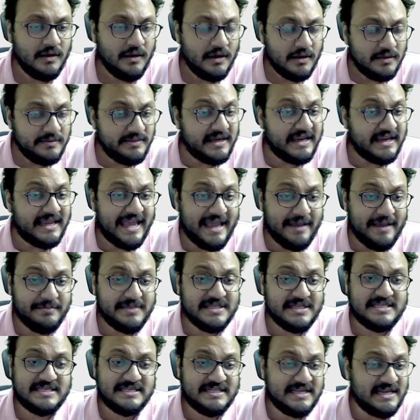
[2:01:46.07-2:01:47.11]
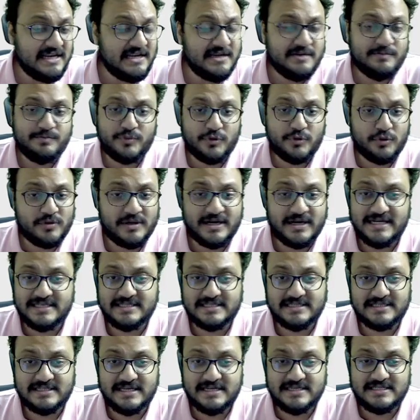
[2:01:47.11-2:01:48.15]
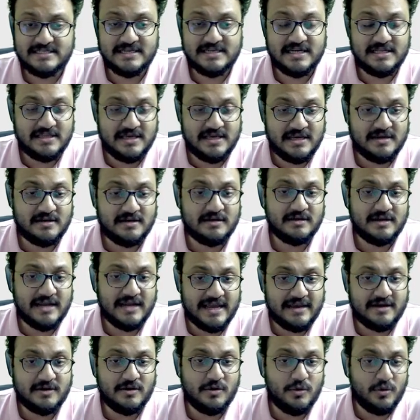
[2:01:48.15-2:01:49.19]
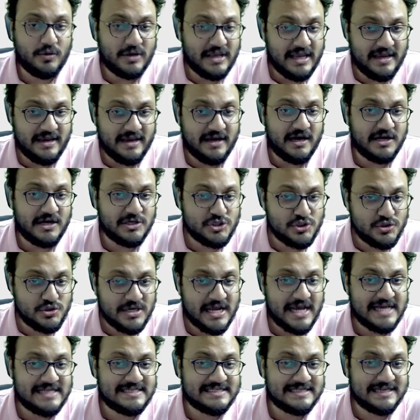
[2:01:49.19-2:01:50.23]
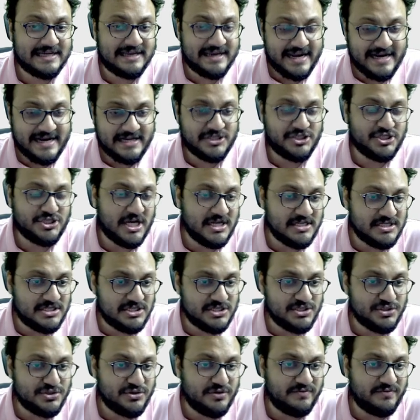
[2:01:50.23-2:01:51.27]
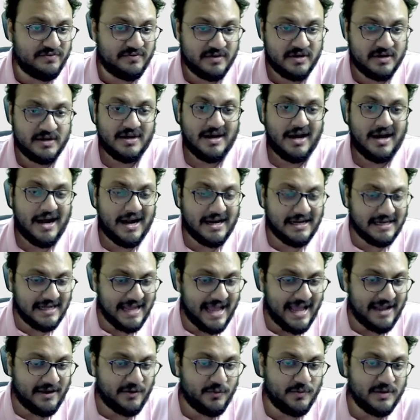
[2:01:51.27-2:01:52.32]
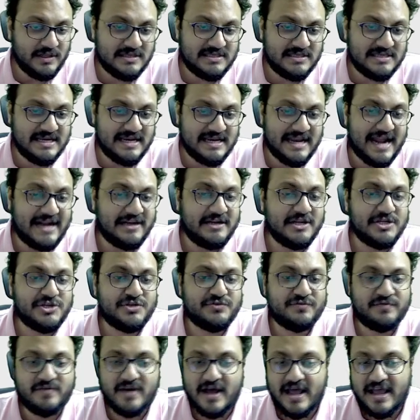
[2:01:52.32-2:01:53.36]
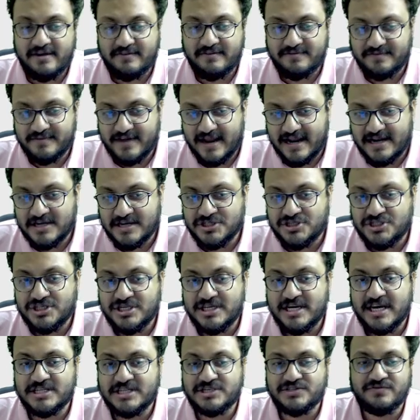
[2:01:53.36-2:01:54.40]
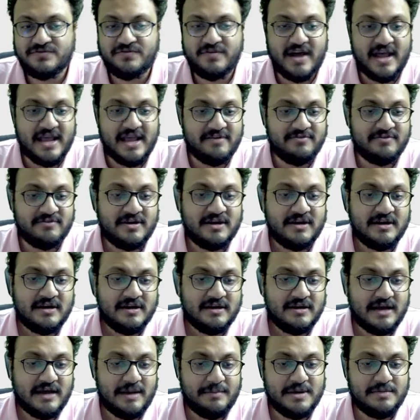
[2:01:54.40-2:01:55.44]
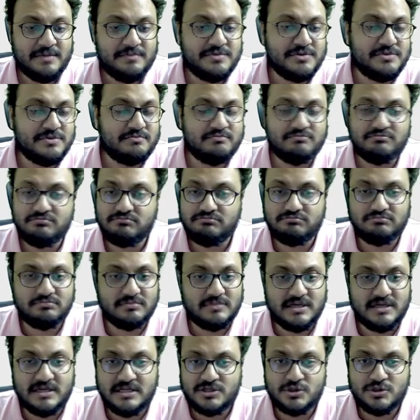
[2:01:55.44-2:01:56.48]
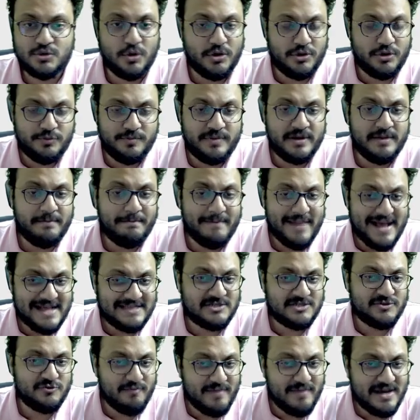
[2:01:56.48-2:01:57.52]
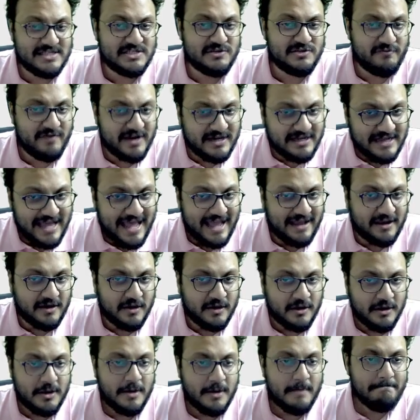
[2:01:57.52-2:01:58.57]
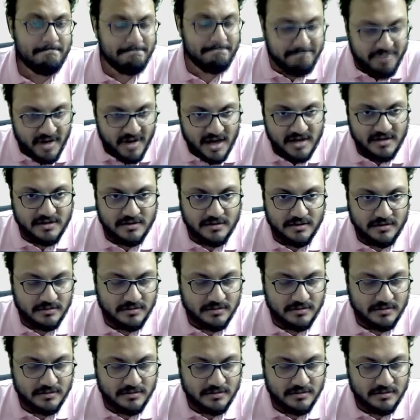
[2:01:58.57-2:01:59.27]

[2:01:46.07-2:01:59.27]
the game is still in progress there is nothing like okay Arjun has great chances of attack with say knight h5 and gh5 I mean it's going to be a massive massive attack but